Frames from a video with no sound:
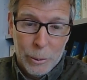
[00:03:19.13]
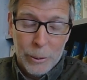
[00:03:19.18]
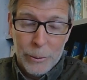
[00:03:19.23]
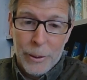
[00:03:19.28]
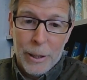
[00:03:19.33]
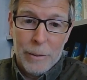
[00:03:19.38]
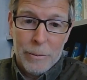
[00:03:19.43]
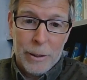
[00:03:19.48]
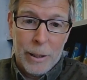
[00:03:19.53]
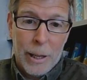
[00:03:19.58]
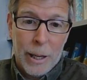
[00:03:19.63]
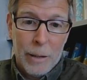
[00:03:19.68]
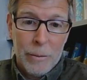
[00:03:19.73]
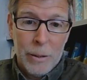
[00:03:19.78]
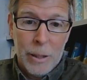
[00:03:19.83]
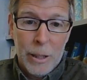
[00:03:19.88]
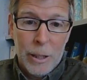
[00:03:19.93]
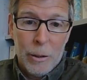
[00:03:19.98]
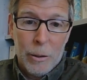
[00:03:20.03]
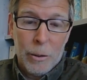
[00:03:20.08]
we'll never
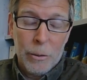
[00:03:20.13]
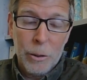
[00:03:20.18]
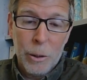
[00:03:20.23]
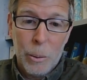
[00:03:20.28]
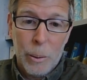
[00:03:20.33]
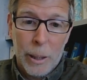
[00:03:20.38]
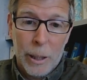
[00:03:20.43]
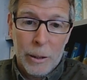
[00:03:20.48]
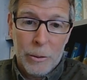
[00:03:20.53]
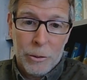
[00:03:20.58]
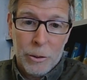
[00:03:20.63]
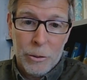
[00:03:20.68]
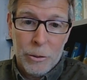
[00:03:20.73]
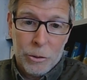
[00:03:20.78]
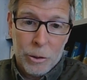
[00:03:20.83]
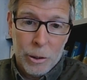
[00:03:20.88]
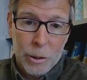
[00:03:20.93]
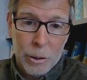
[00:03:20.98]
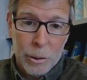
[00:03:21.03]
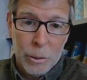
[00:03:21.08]
have any earthquakes,
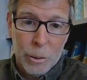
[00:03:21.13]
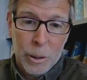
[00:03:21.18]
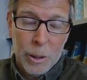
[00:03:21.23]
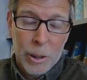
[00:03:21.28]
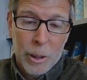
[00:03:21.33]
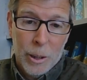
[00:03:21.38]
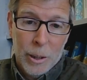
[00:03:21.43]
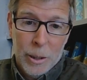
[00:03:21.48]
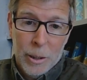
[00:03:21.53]
and so